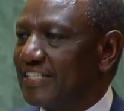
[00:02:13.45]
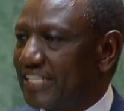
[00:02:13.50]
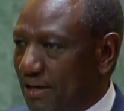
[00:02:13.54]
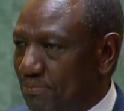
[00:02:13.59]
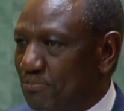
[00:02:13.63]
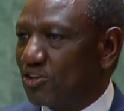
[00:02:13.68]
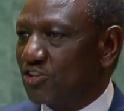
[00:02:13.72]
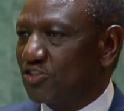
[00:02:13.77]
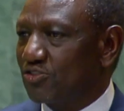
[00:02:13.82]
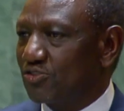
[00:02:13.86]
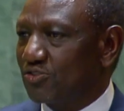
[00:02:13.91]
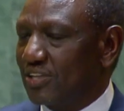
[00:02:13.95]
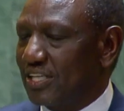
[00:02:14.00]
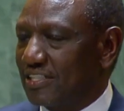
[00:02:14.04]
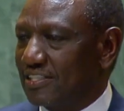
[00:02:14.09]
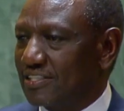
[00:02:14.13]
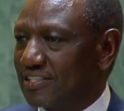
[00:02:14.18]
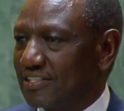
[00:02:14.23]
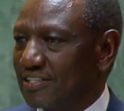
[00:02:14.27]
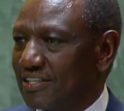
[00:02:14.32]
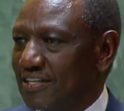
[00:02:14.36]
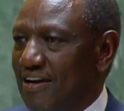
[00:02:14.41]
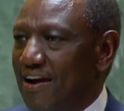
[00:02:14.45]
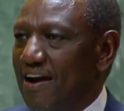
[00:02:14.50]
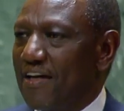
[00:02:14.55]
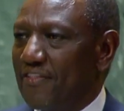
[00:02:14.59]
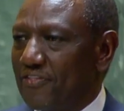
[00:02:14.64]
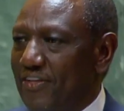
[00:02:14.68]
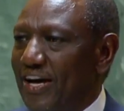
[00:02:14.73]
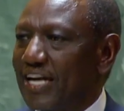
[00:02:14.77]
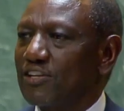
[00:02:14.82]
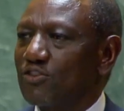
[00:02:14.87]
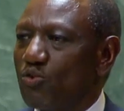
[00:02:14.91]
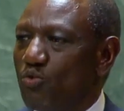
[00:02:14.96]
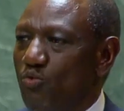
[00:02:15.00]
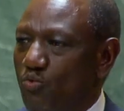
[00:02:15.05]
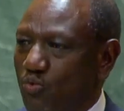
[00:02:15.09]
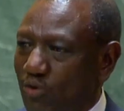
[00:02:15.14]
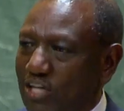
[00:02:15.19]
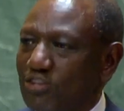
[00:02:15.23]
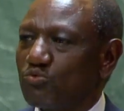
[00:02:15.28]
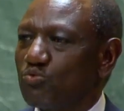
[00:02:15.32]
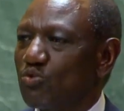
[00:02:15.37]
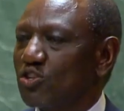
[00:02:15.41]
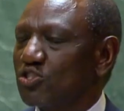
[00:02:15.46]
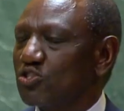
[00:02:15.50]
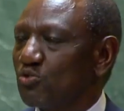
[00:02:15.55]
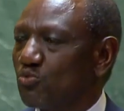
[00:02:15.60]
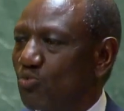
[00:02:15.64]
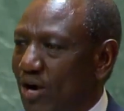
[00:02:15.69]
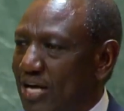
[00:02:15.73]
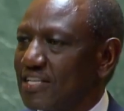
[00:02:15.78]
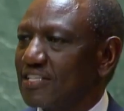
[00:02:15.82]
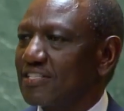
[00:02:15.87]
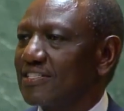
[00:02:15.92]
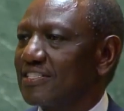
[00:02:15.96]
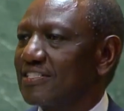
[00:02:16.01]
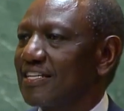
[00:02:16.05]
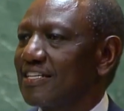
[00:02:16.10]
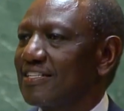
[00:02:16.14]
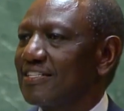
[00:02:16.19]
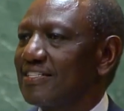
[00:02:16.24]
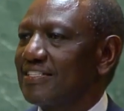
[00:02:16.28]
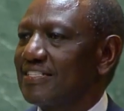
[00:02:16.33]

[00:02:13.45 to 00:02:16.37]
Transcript: demonstrates that what was once